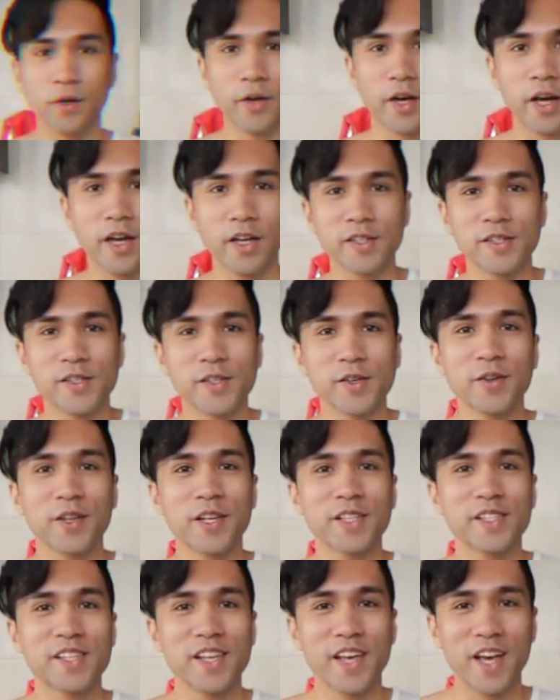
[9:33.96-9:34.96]
Okay, so
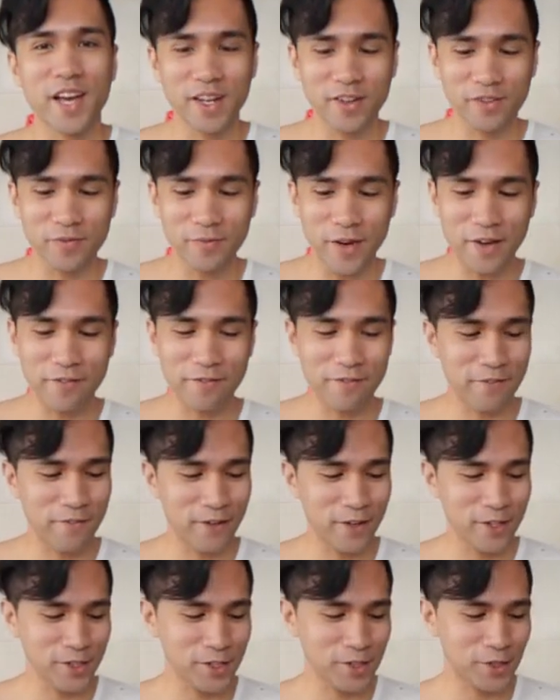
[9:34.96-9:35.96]
that's the end of my
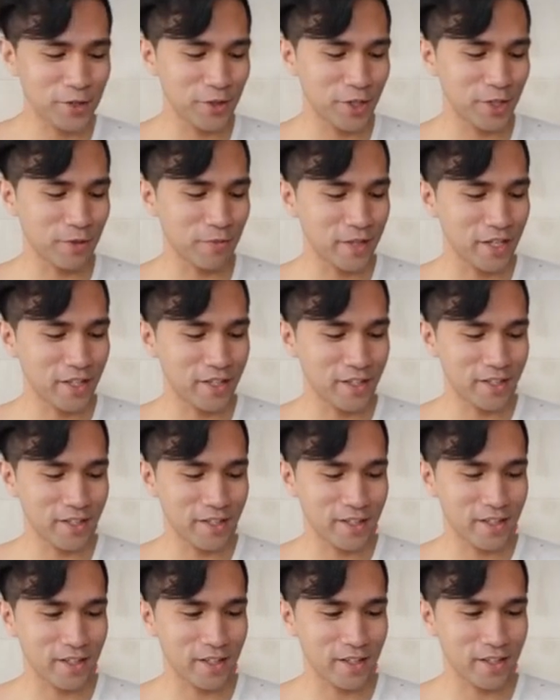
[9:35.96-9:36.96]
first treatment.
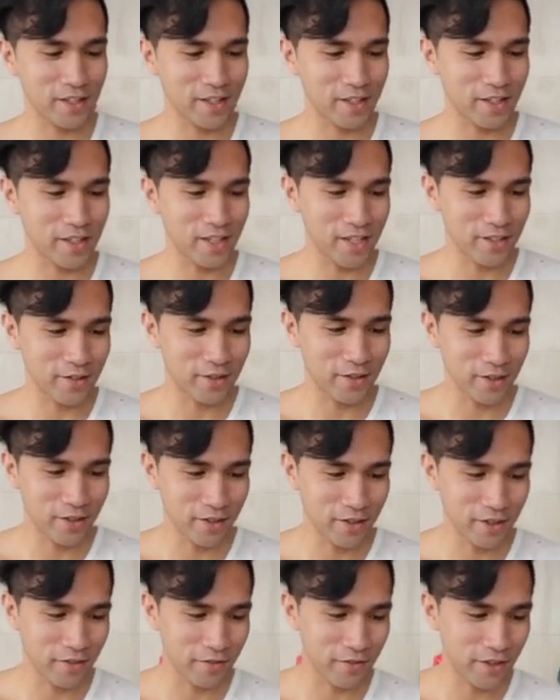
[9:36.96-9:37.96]
I don't
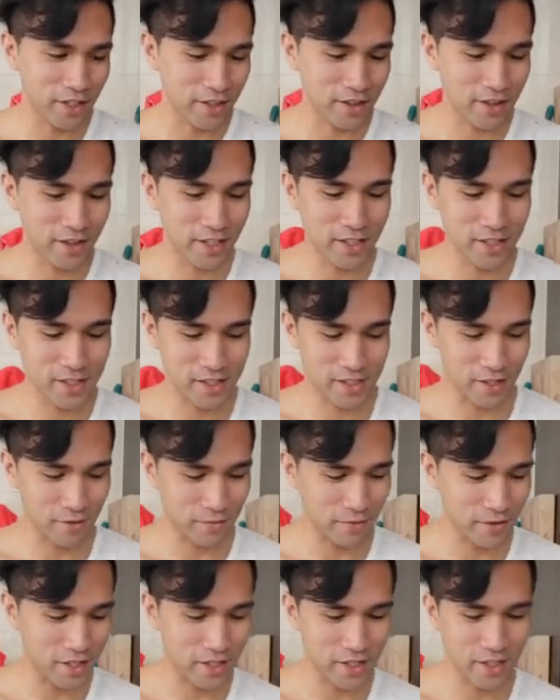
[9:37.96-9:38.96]
know if it did
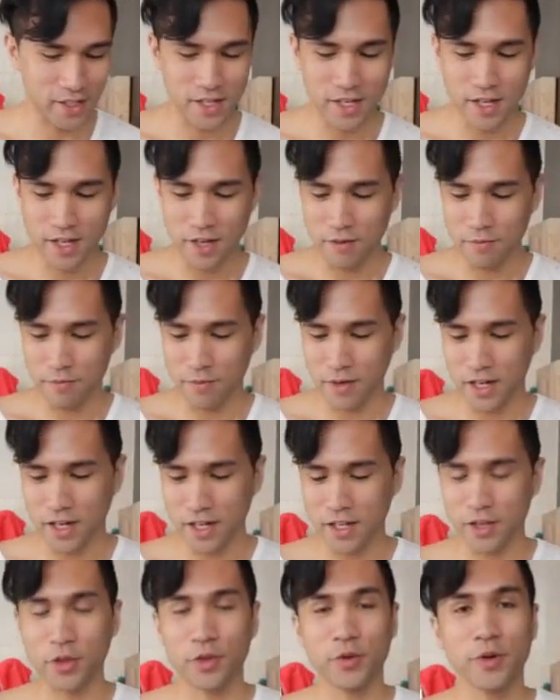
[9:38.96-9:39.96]
something,
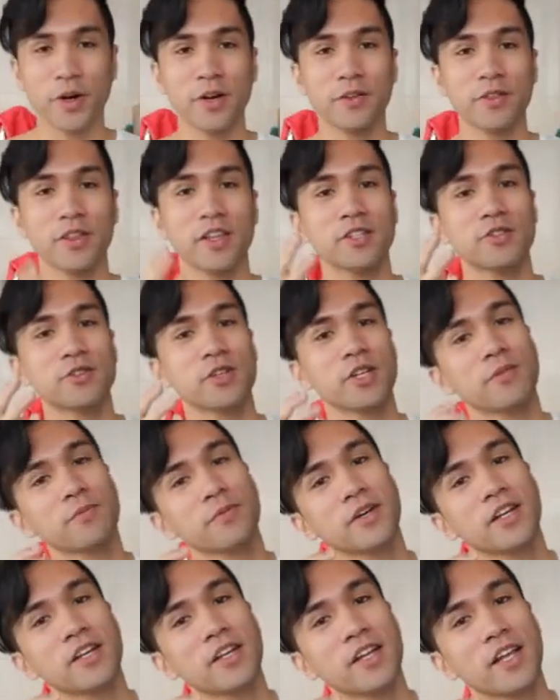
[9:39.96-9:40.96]
but throughout the
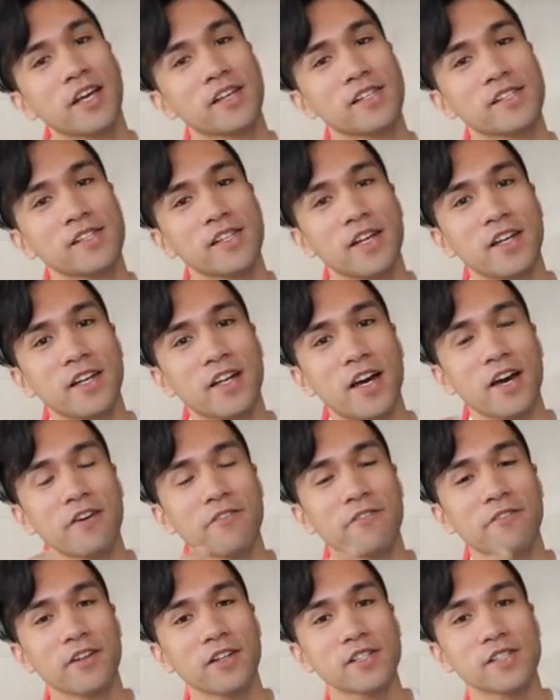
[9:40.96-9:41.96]
treatment, like I said, I
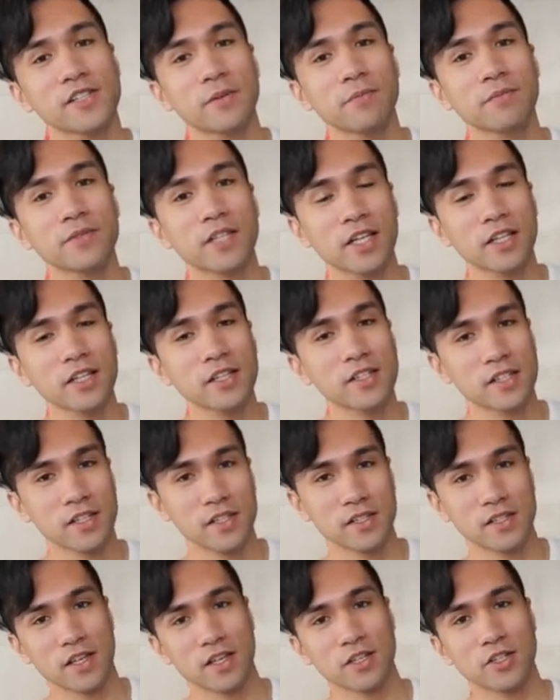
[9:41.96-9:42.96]
felt some tingly
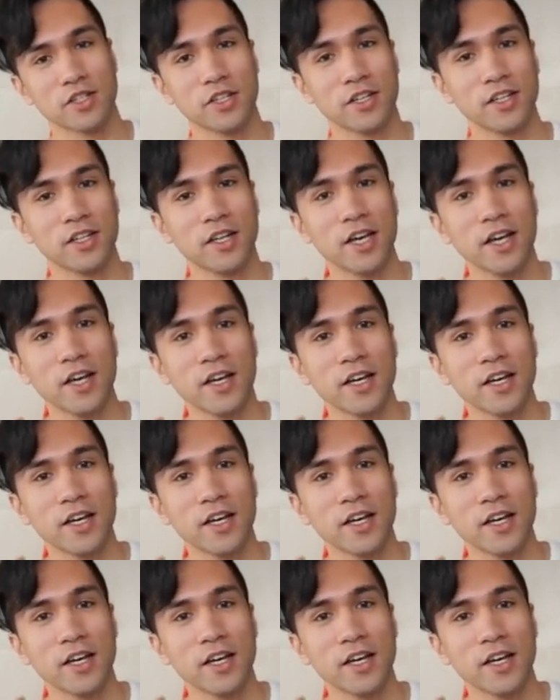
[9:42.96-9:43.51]
sensation.